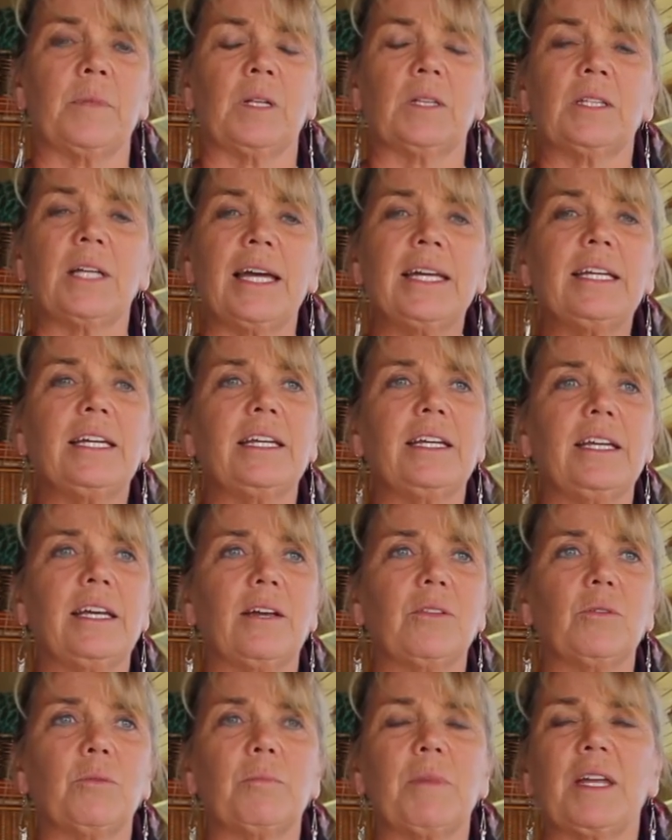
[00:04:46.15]
Like any
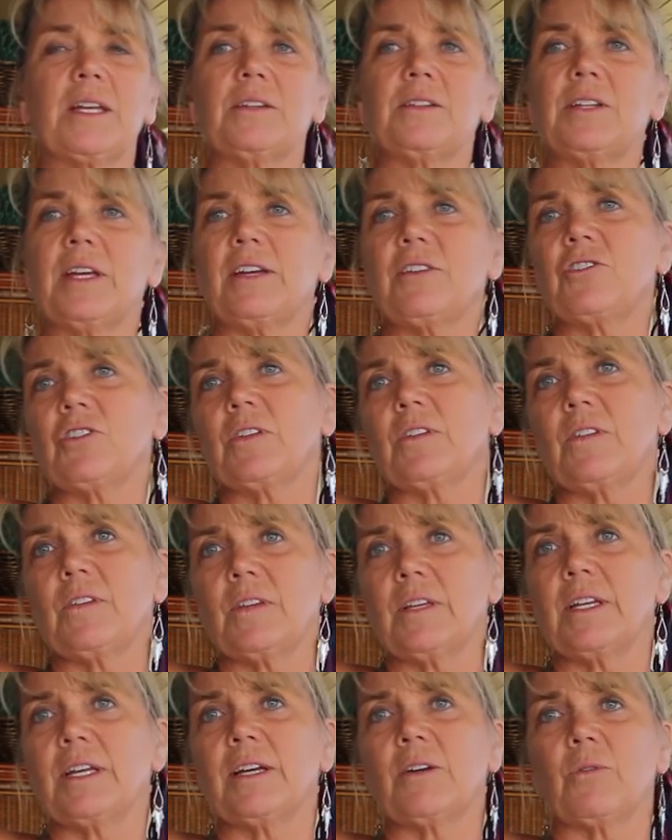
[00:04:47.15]
other meditation,
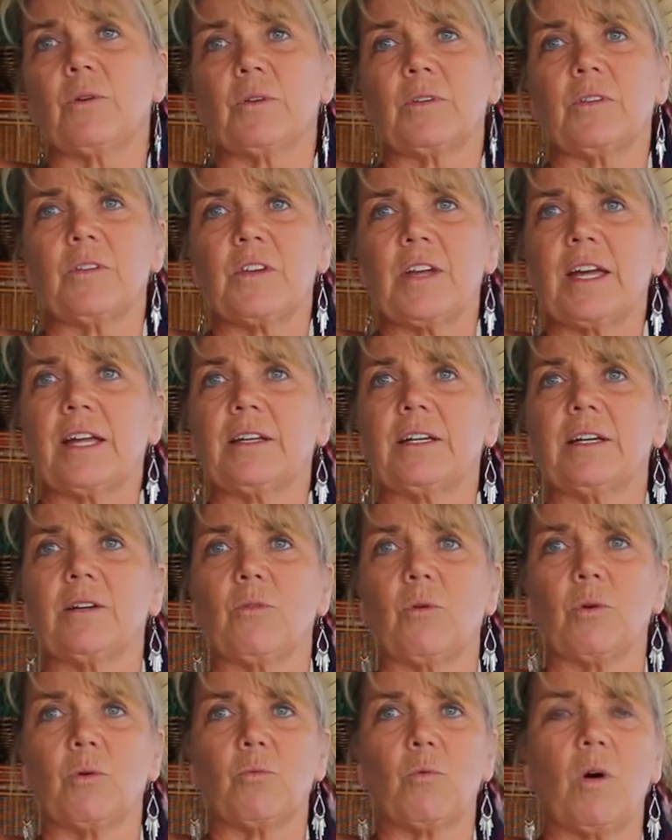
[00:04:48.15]
sitting or
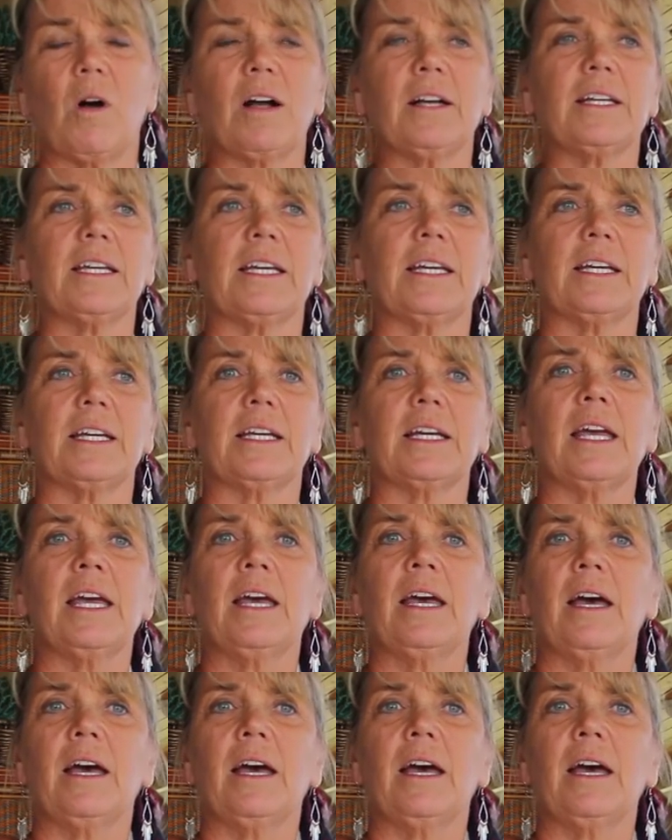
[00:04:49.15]
standing or walking,